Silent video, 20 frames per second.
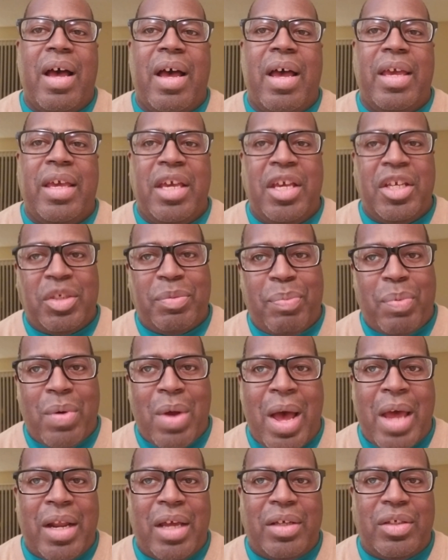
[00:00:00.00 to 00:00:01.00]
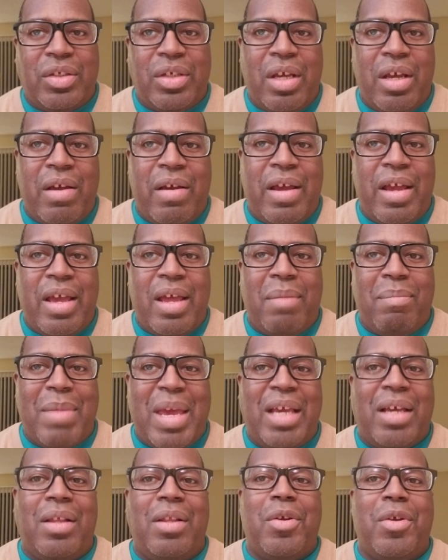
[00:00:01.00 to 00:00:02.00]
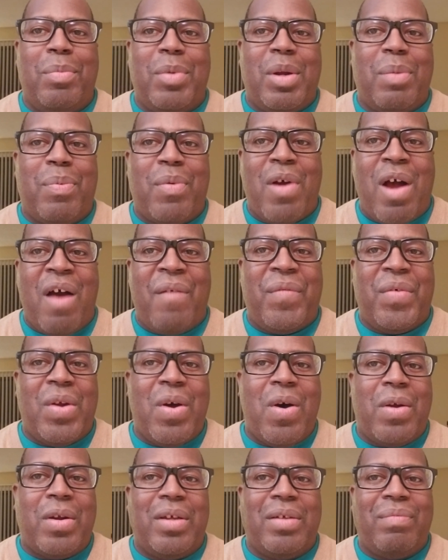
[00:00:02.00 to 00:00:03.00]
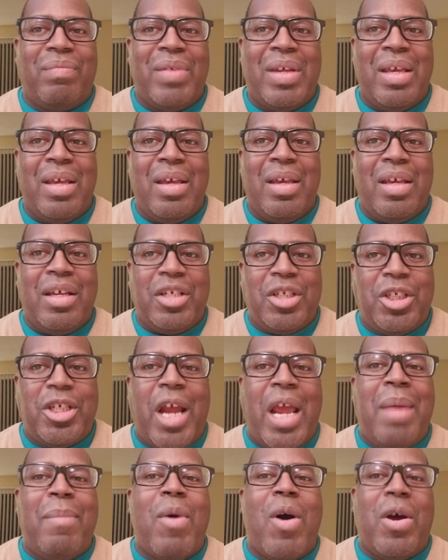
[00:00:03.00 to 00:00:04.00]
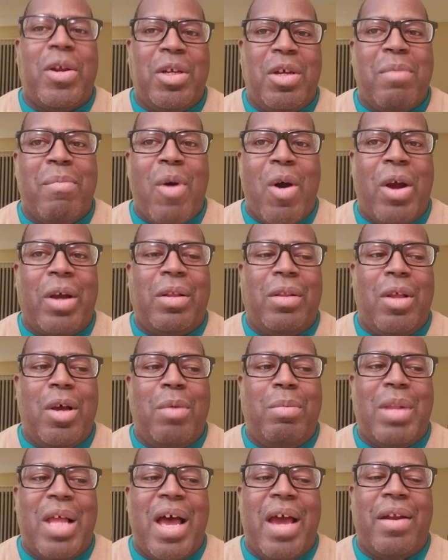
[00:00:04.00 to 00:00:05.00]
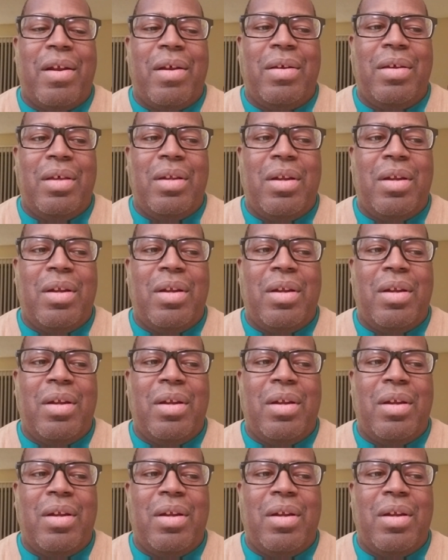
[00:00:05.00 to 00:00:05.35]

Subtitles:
his products here and make a little bit of profit on it. Shame on you, Marc Lobliner.